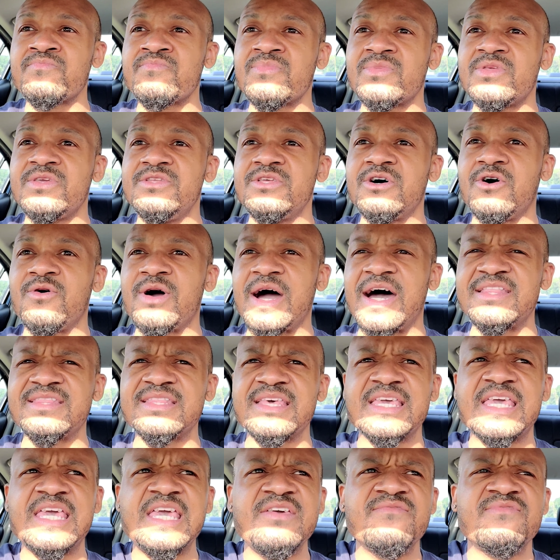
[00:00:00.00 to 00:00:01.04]
you know, I
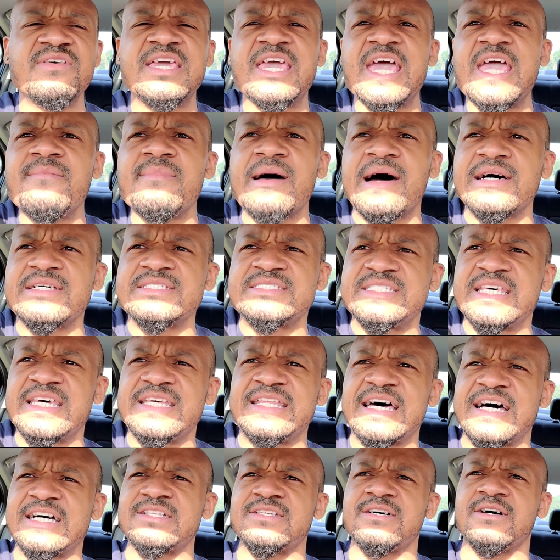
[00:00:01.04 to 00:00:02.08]
think he even came out and said
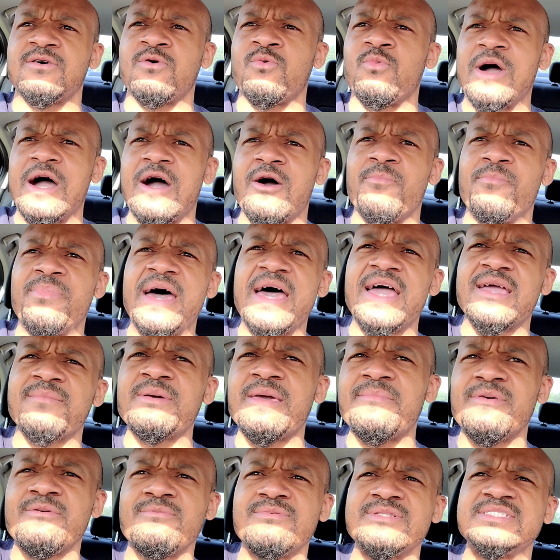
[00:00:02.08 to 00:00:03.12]
not a while back,
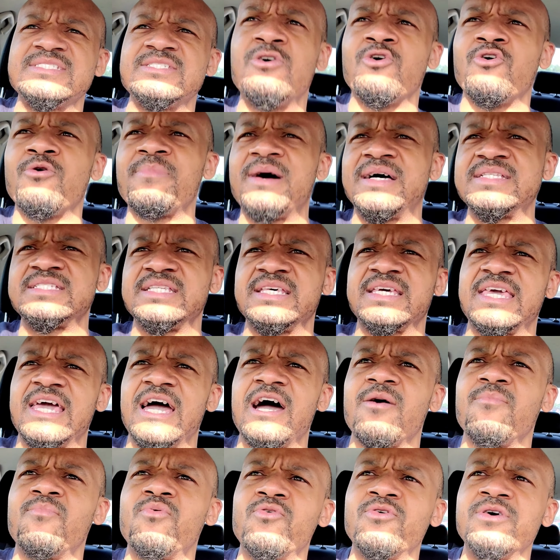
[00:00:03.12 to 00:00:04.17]
maybe it was going back to the
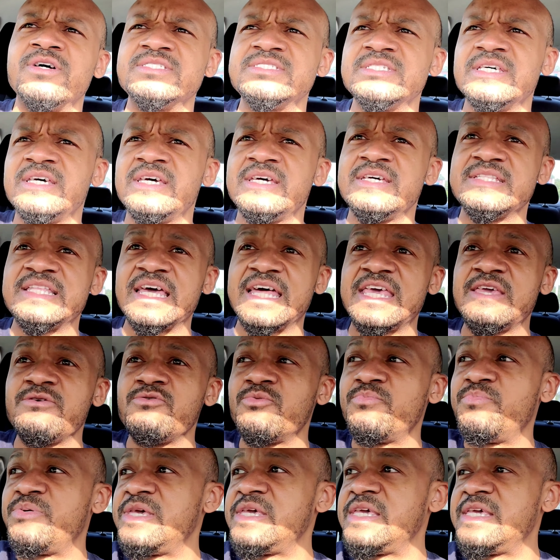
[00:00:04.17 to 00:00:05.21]
Cowboys, that he
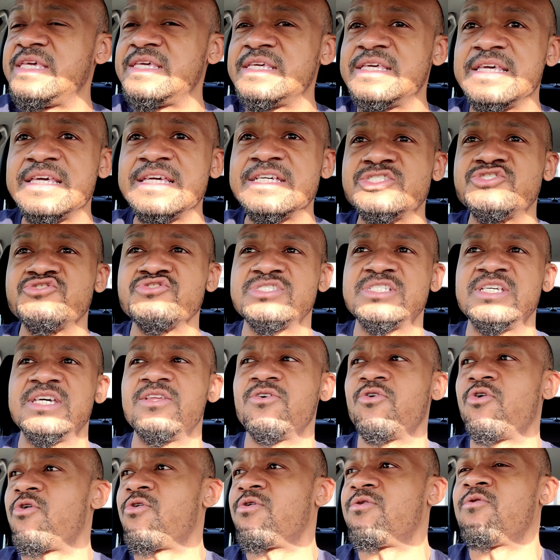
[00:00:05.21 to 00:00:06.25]
would be interested
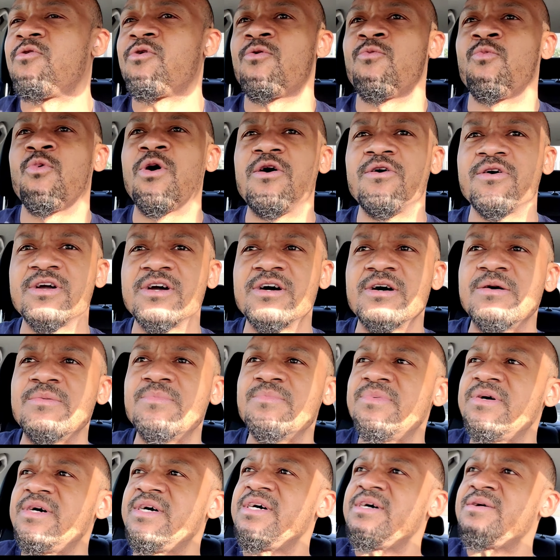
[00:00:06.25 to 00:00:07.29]
or, or
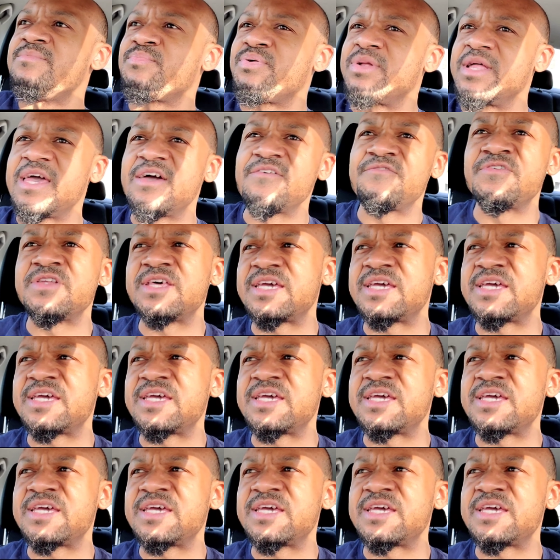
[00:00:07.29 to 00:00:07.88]
welcome playing for the